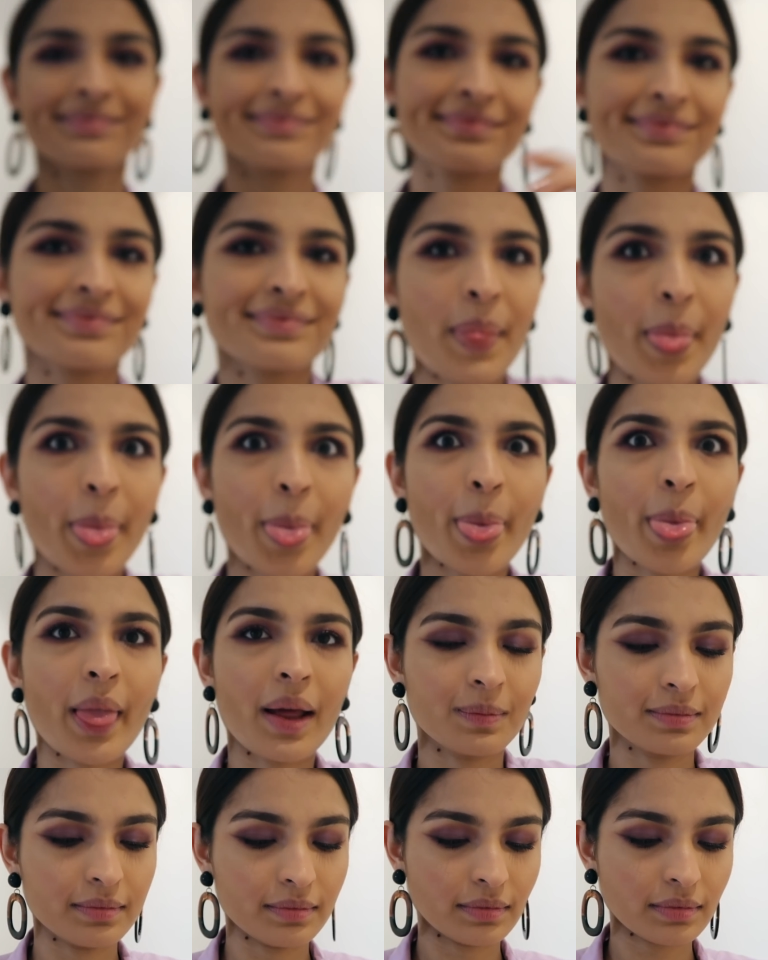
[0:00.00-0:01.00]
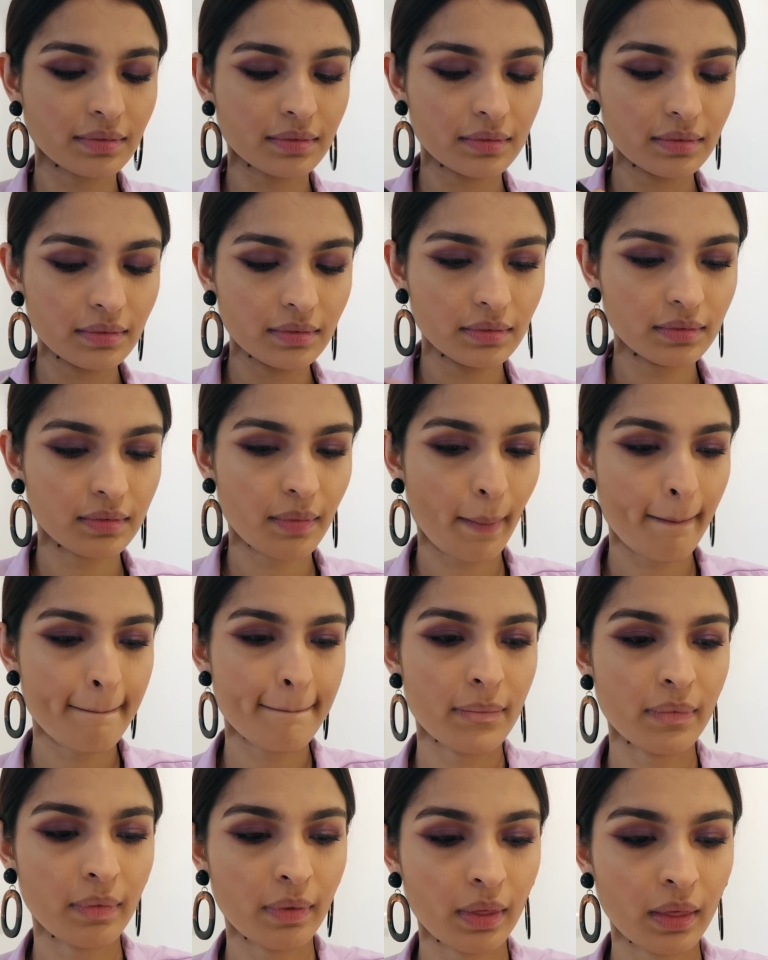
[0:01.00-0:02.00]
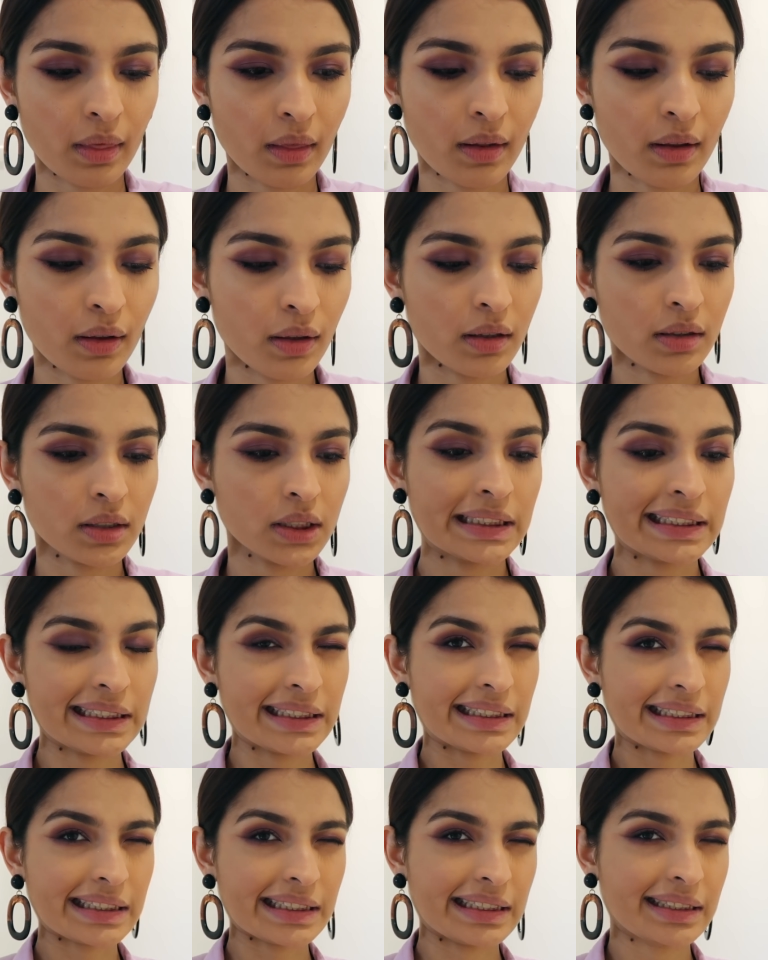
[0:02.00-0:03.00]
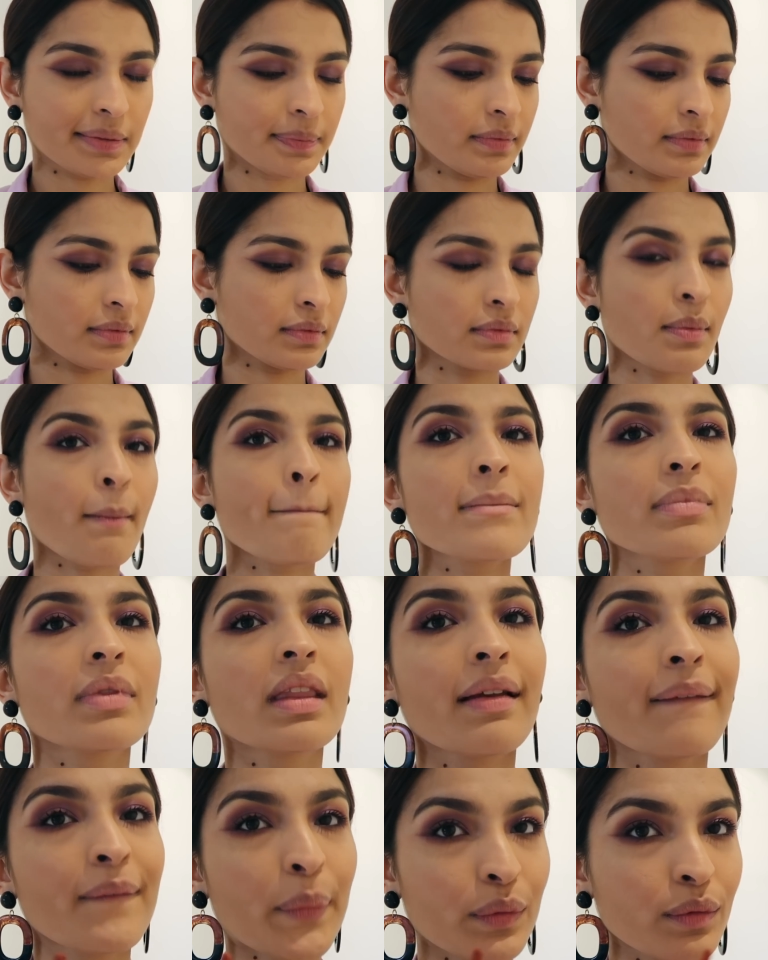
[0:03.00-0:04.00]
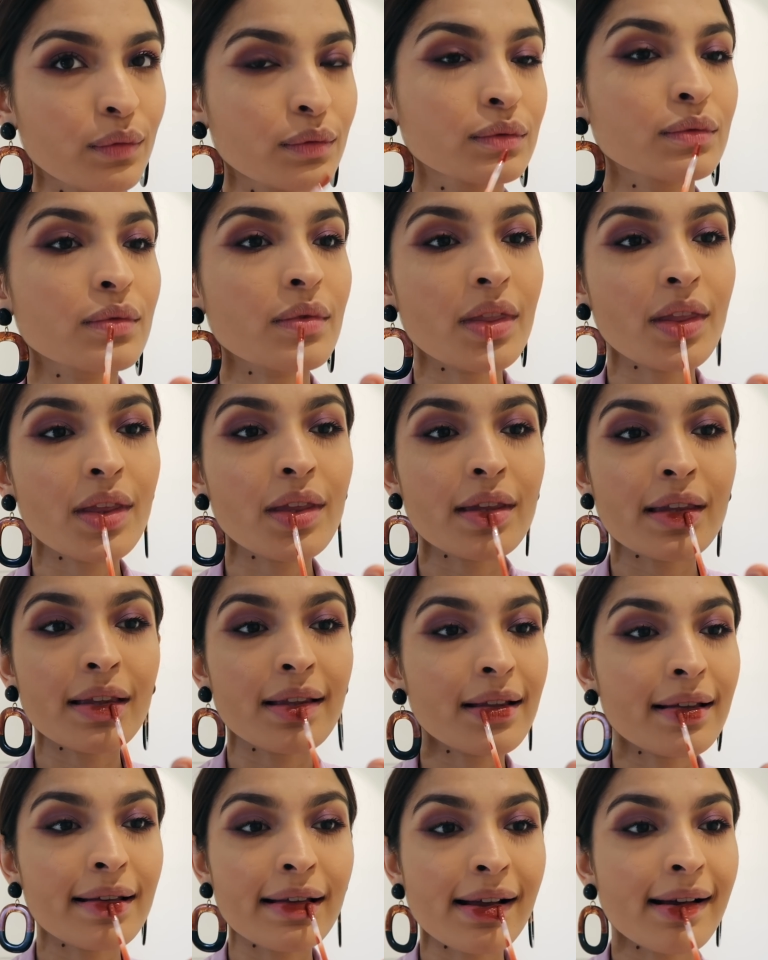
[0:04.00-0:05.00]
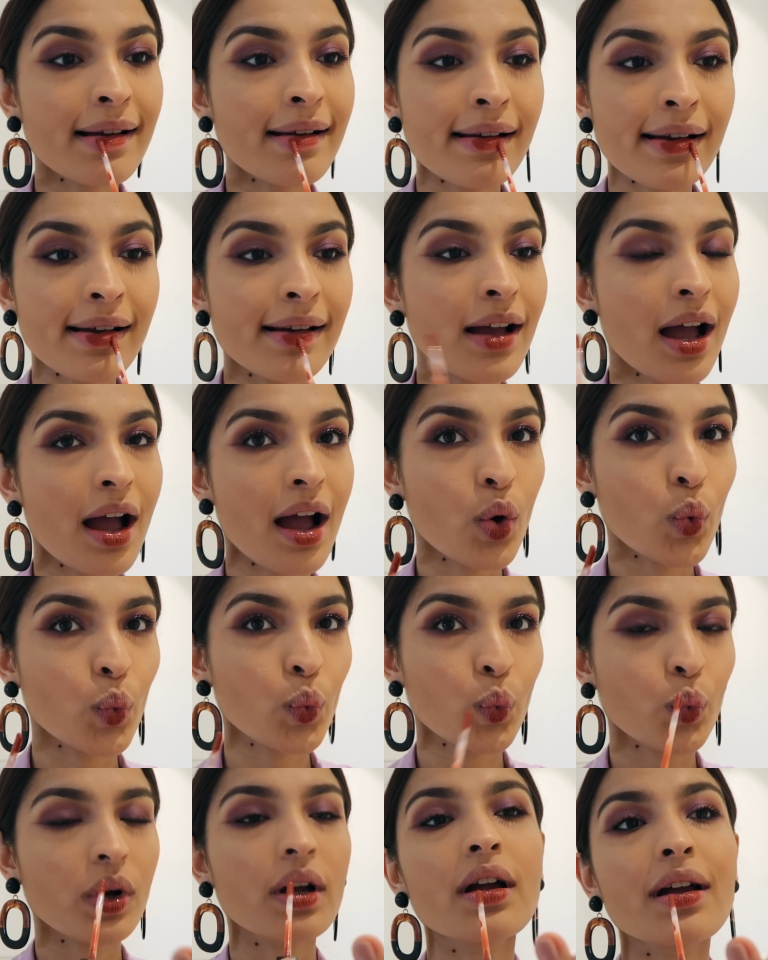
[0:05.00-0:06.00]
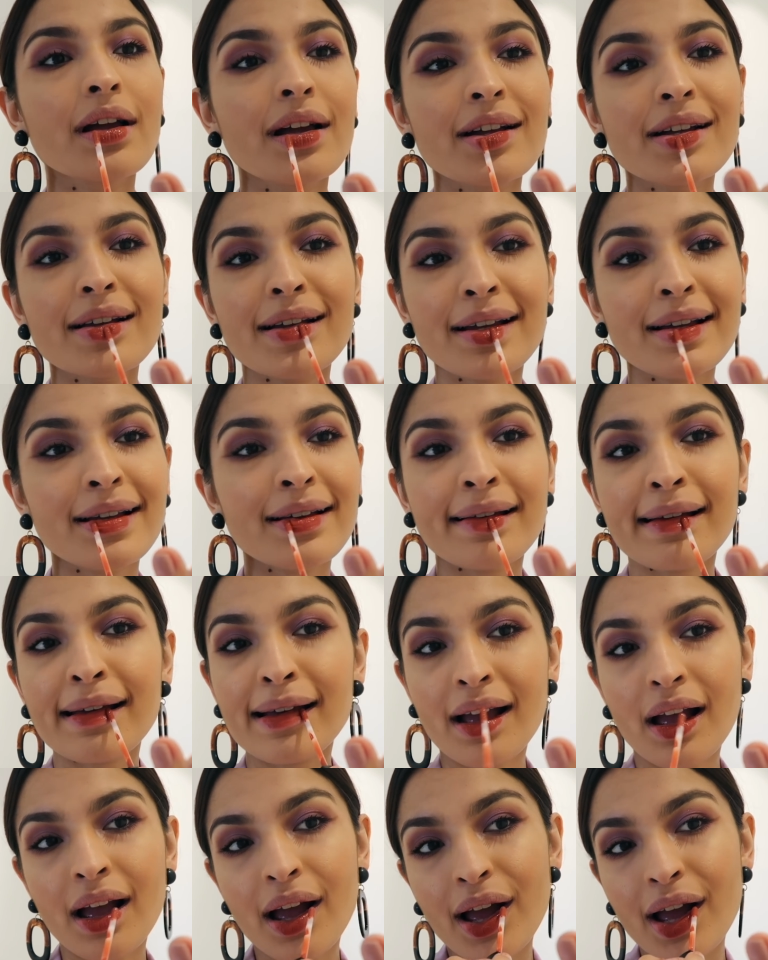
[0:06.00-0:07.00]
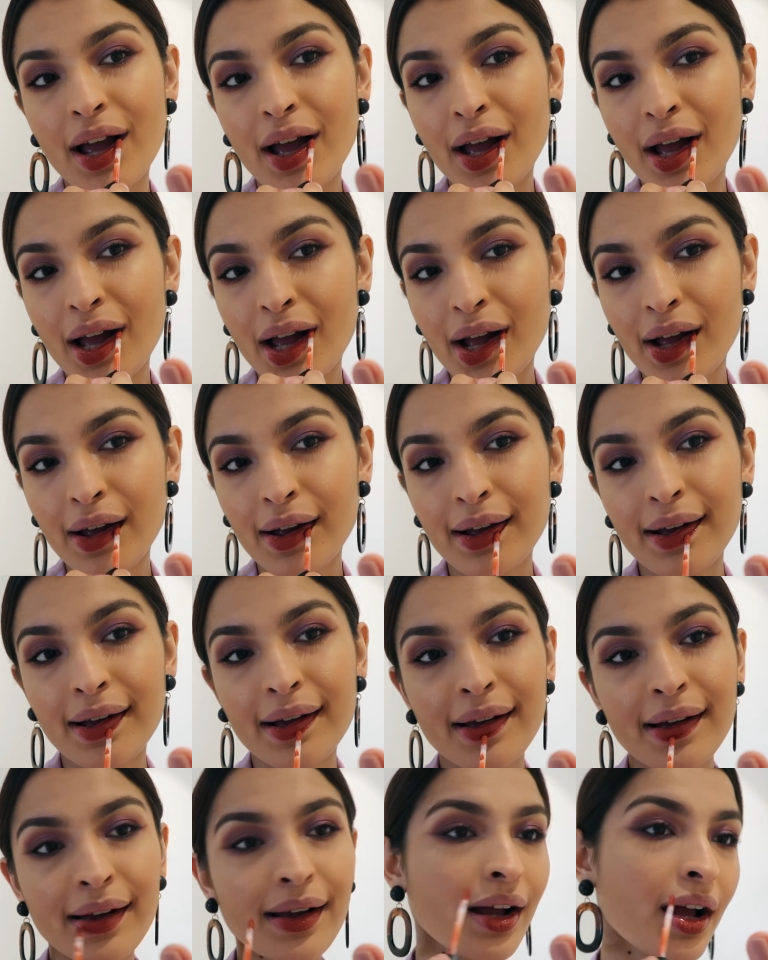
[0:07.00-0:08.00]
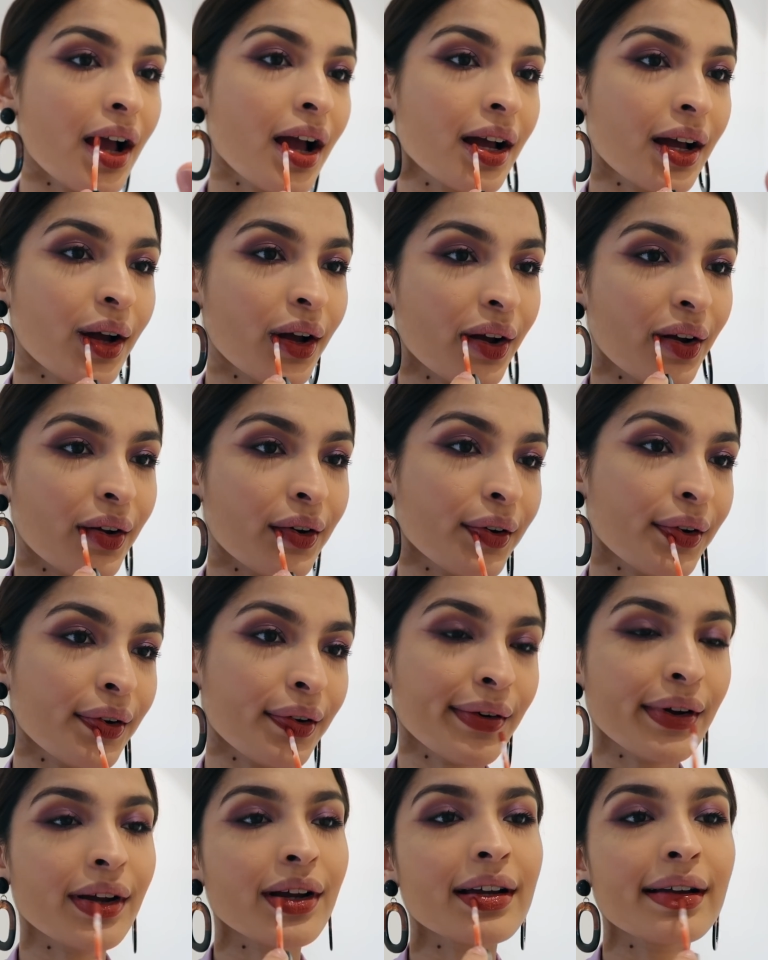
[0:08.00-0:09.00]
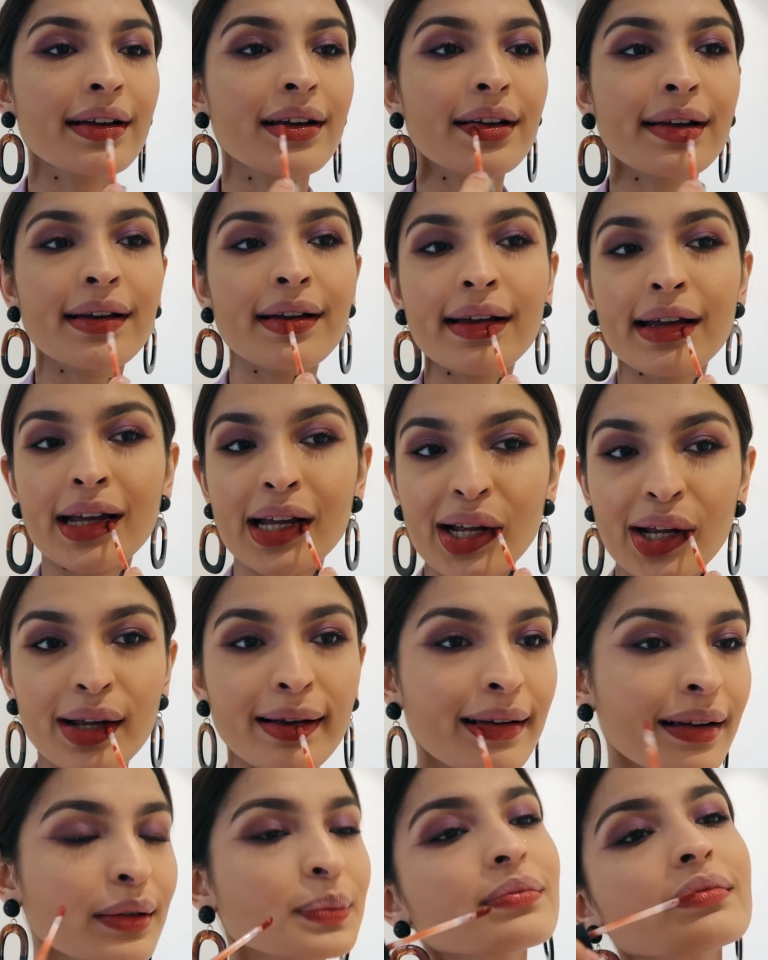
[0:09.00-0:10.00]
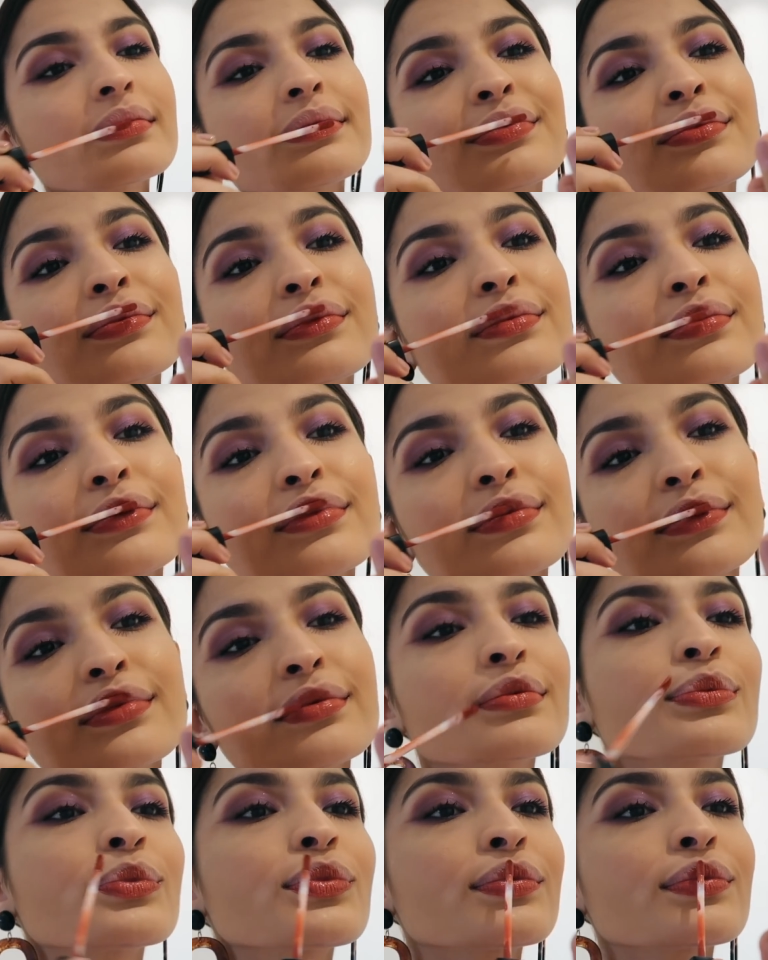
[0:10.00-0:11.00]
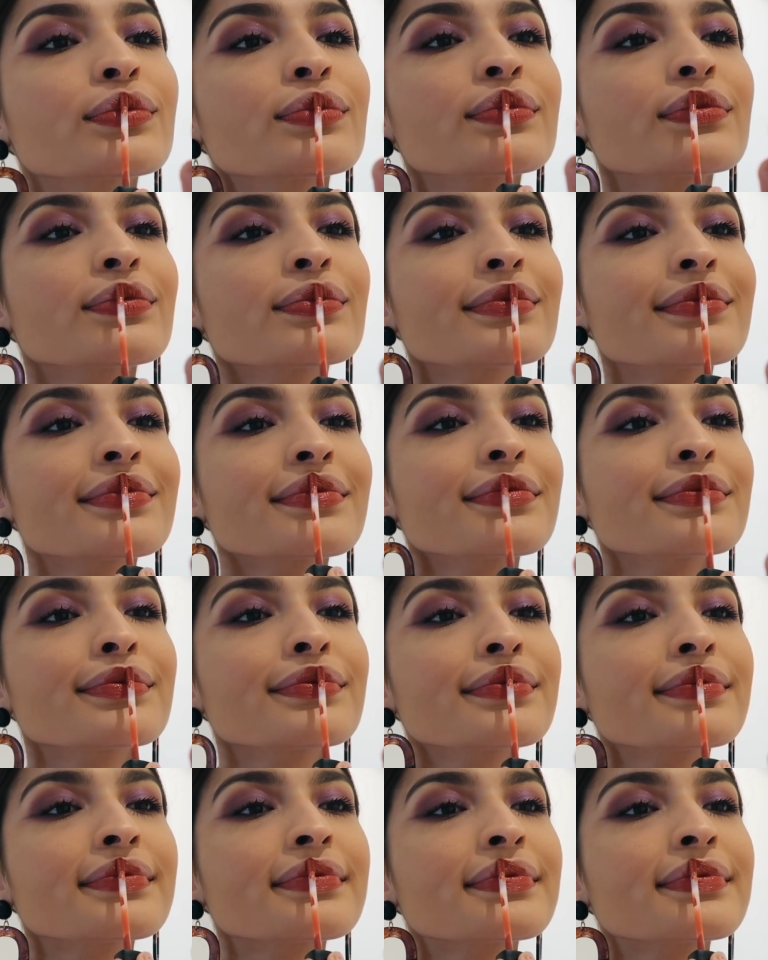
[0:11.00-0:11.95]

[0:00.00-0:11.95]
Lipstick, and this is in Icon. Such a pretty color, guys. It's amazing. It's this brick corally nudie color which you can literally wear every day with a bold eye or a nude,